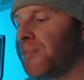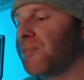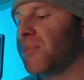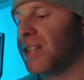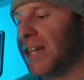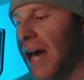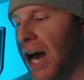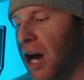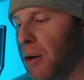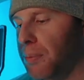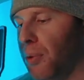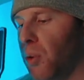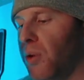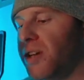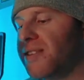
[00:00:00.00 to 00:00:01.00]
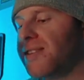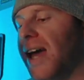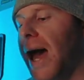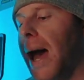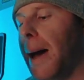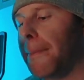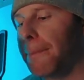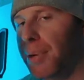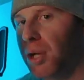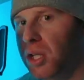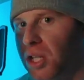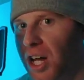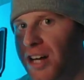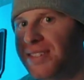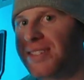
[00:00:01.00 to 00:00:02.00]
Cowboys at
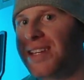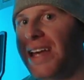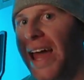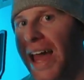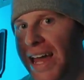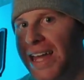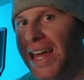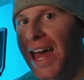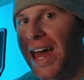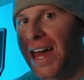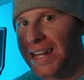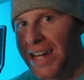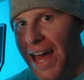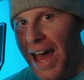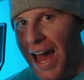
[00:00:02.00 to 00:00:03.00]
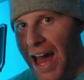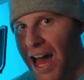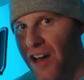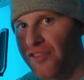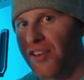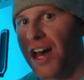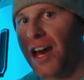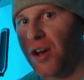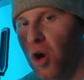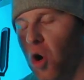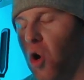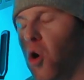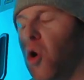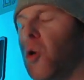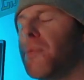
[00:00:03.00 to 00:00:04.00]
plus eight and a half at
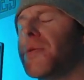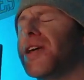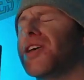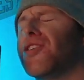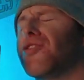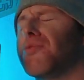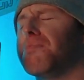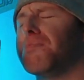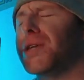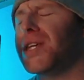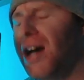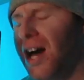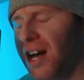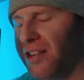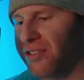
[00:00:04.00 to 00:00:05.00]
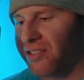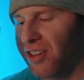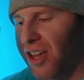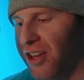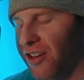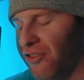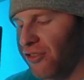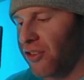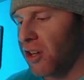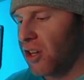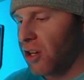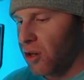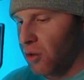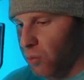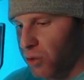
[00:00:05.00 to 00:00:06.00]
home is beyond safe.
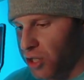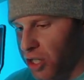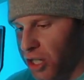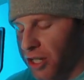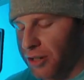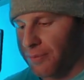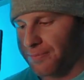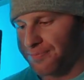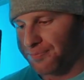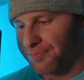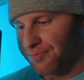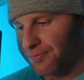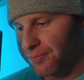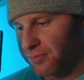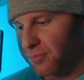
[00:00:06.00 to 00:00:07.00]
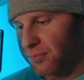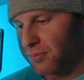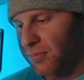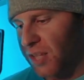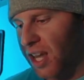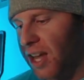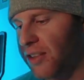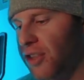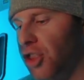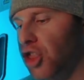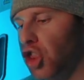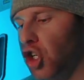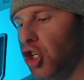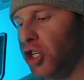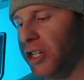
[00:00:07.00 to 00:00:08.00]
We're good. And the
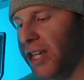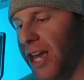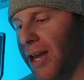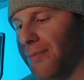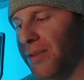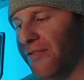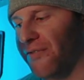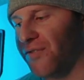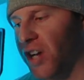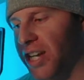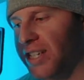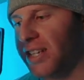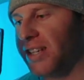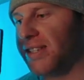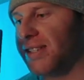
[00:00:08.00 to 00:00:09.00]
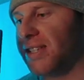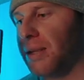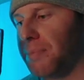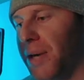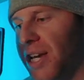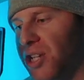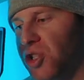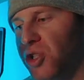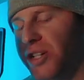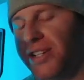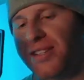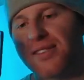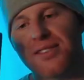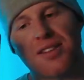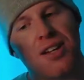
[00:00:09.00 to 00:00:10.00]
third game, the Vikings and the
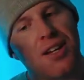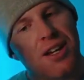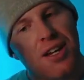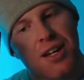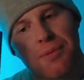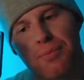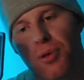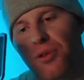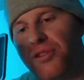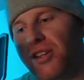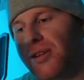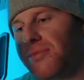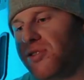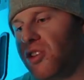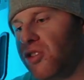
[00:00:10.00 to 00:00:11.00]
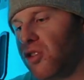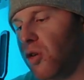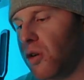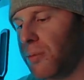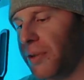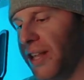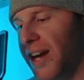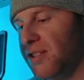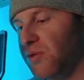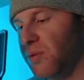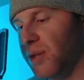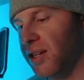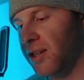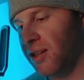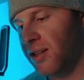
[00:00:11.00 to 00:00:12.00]
Patriots. Both teams looked horrible last
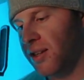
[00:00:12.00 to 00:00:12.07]
week.